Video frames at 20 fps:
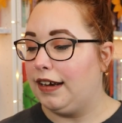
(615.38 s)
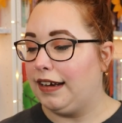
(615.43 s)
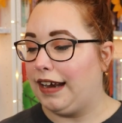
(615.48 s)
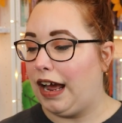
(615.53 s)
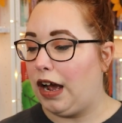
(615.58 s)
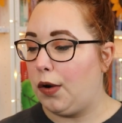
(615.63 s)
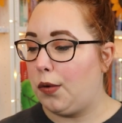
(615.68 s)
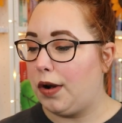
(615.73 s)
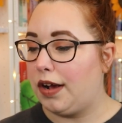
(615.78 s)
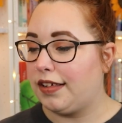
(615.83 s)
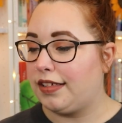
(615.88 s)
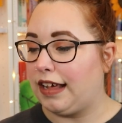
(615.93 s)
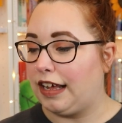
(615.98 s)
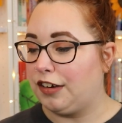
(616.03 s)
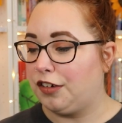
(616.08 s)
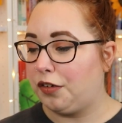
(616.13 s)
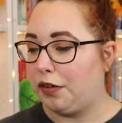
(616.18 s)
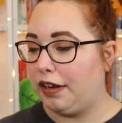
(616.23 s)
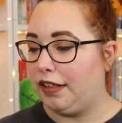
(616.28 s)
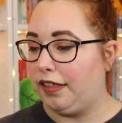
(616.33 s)
Now, a
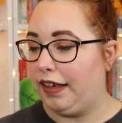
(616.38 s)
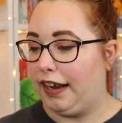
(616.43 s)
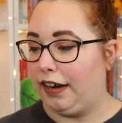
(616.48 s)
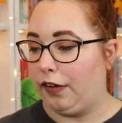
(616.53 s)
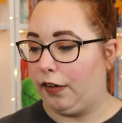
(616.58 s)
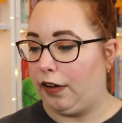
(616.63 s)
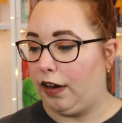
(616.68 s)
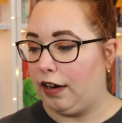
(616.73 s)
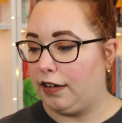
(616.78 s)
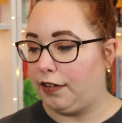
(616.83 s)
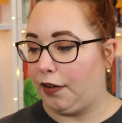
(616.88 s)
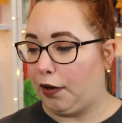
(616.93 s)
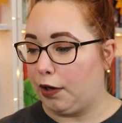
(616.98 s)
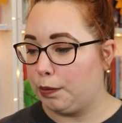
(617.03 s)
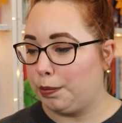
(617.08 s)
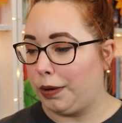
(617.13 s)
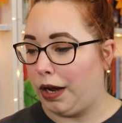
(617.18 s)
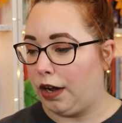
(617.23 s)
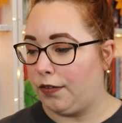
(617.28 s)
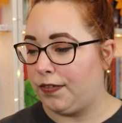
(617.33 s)
century later, a
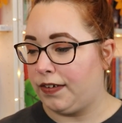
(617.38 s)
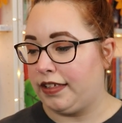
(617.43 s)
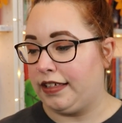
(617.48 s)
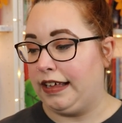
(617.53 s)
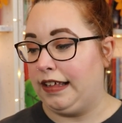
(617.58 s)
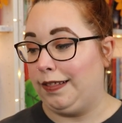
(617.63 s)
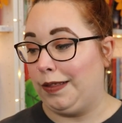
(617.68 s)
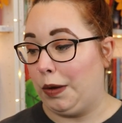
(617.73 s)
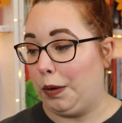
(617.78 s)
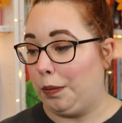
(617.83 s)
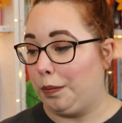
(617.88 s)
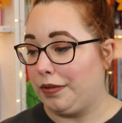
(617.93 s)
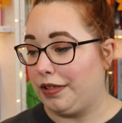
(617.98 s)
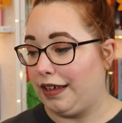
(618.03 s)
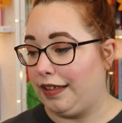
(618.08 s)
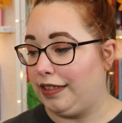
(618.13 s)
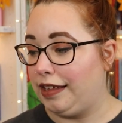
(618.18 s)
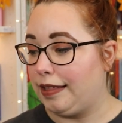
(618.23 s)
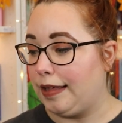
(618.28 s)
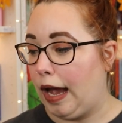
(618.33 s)
dark prophecy
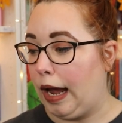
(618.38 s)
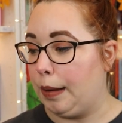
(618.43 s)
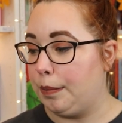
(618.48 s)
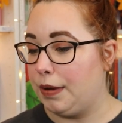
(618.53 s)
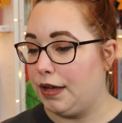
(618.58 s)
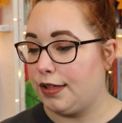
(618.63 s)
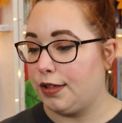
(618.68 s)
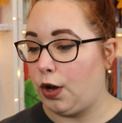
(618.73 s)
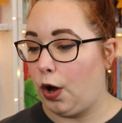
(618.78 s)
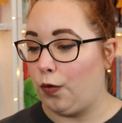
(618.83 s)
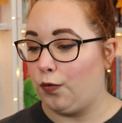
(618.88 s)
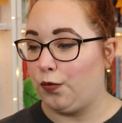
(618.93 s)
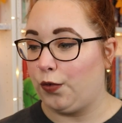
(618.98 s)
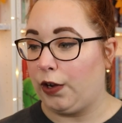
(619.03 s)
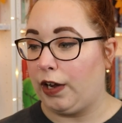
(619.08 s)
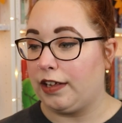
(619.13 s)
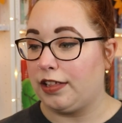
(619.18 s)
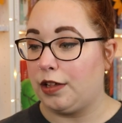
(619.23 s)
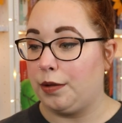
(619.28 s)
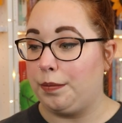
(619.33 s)
looms, and the time has come
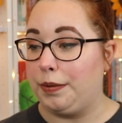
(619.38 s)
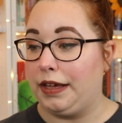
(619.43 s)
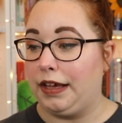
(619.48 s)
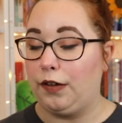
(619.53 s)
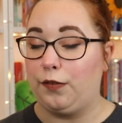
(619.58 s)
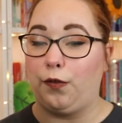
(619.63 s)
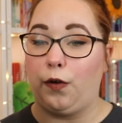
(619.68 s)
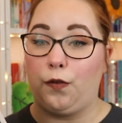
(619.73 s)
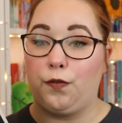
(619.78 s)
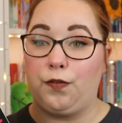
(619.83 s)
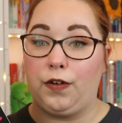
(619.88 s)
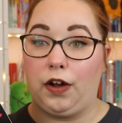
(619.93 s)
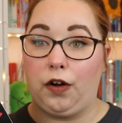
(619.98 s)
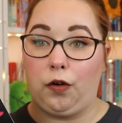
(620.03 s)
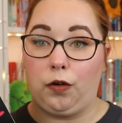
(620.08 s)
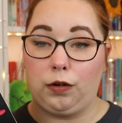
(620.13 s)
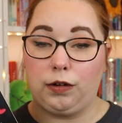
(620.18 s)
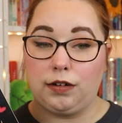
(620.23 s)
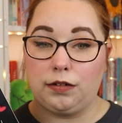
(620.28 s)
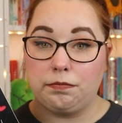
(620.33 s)
for it to be
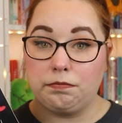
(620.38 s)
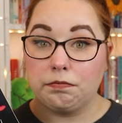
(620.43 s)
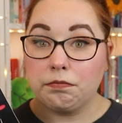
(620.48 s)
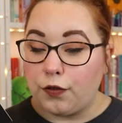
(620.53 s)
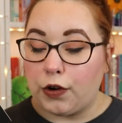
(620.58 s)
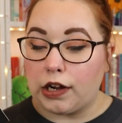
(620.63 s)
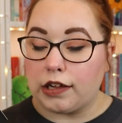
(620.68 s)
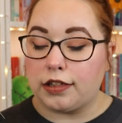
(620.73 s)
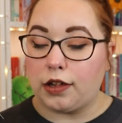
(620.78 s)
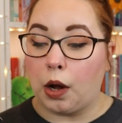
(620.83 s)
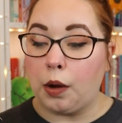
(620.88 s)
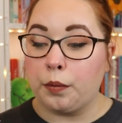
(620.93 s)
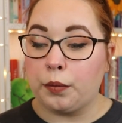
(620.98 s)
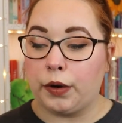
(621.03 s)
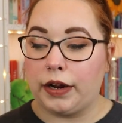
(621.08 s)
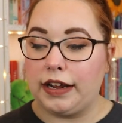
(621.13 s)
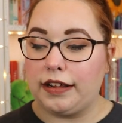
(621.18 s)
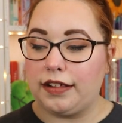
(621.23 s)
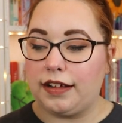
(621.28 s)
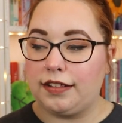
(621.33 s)
fulfilled. For some
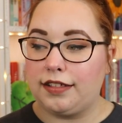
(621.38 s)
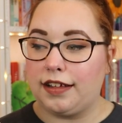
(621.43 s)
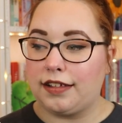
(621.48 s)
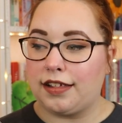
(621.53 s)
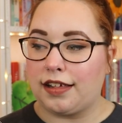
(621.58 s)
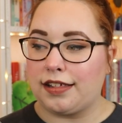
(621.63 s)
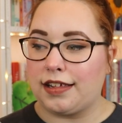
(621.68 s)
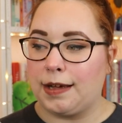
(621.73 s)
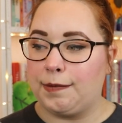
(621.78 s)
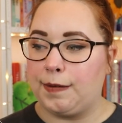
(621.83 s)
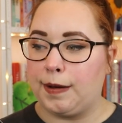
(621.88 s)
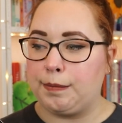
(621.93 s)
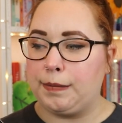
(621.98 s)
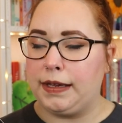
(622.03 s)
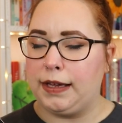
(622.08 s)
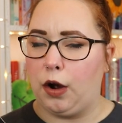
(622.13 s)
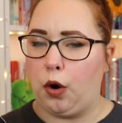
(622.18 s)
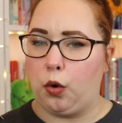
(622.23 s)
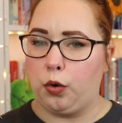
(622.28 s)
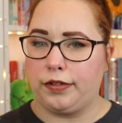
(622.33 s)
reason, this is giving
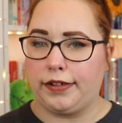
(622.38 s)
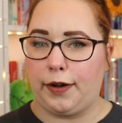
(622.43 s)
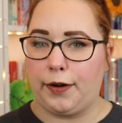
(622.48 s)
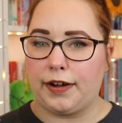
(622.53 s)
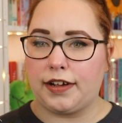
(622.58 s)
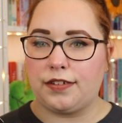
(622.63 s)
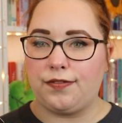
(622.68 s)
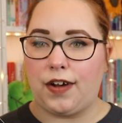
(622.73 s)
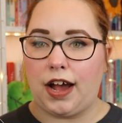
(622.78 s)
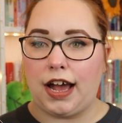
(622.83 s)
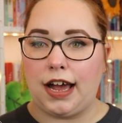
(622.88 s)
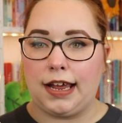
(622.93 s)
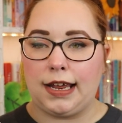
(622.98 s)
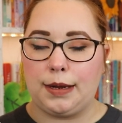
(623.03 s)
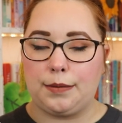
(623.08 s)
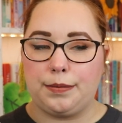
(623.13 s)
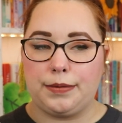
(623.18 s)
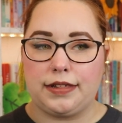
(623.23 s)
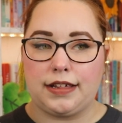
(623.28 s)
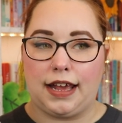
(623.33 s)
me Ozarks
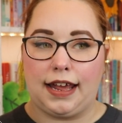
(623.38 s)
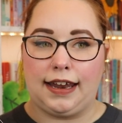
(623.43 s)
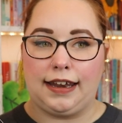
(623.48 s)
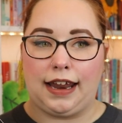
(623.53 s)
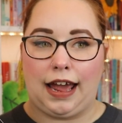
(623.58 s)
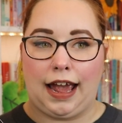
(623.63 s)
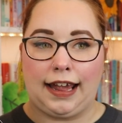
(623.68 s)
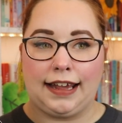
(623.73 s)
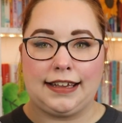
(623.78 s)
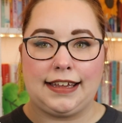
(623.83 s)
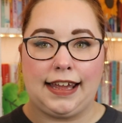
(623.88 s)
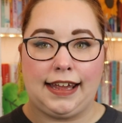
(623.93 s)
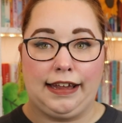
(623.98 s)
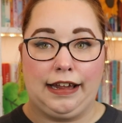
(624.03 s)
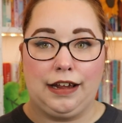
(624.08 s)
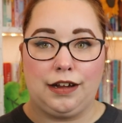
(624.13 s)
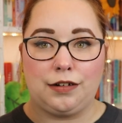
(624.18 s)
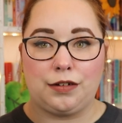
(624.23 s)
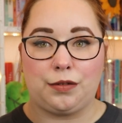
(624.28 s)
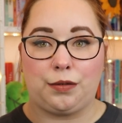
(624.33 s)
vibes, and I
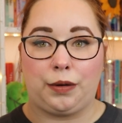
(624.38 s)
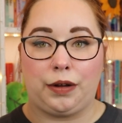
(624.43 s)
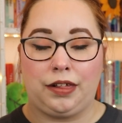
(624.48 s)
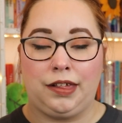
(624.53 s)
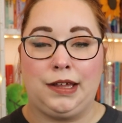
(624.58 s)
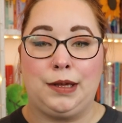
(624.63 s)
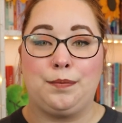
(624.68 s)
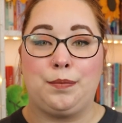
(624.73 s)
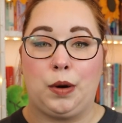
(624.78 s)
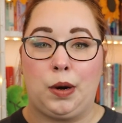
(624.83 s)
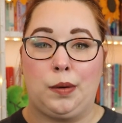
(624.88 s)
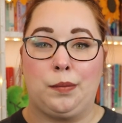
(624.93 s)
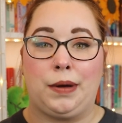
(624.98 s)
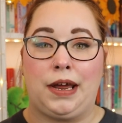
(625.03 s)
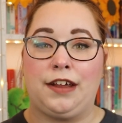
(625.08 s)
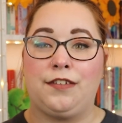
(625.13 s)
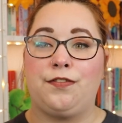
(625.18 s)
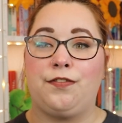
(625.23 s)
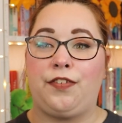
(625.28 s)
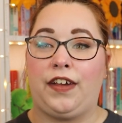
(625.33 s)
can't really put
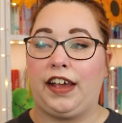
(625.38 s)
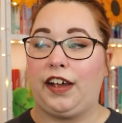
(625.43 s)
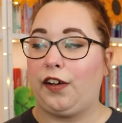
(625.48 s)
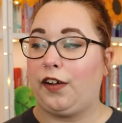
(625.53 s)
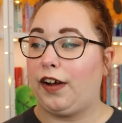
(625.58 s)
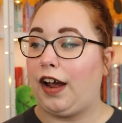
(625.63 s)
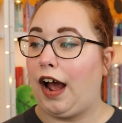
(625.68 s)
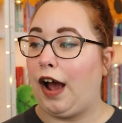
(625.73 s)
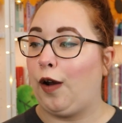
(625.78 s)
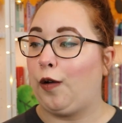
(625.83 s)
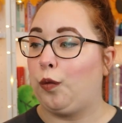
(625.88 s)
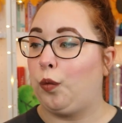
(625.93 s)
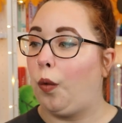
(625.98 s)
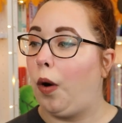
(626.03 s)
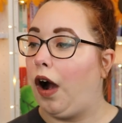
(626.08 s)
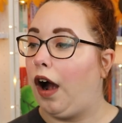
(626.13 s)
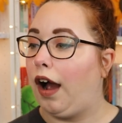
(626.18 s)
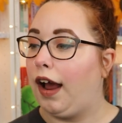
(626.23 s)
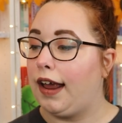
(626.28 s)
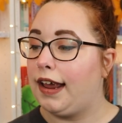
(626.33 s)
my finger on
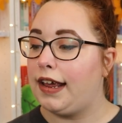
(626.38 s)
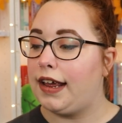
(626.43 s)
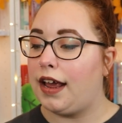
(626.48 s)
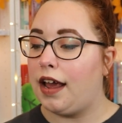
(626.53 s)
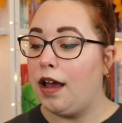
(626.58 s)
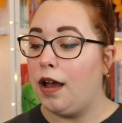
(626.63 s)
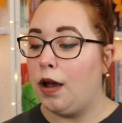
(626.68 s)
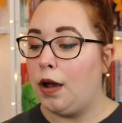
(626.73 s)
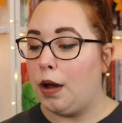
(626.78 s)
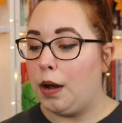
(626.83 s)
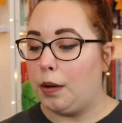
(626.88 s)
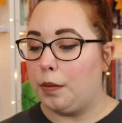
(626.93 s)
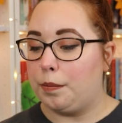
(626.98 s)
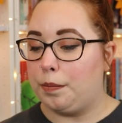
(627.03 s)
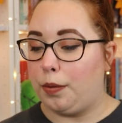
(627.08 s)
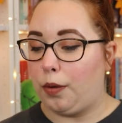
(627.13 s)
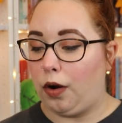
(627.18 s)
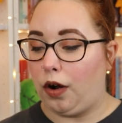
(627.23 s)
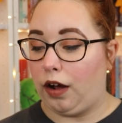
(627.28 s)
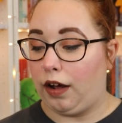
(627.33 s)
why,
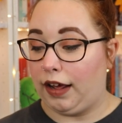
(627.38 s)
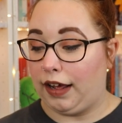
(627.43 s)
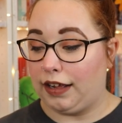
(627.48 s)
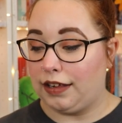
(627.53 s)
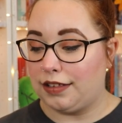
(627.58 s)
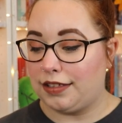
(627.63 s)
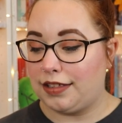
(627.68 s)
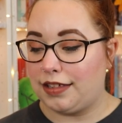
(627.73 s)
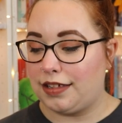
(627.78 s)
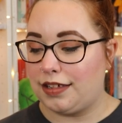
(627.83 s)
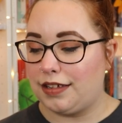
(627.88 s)
but,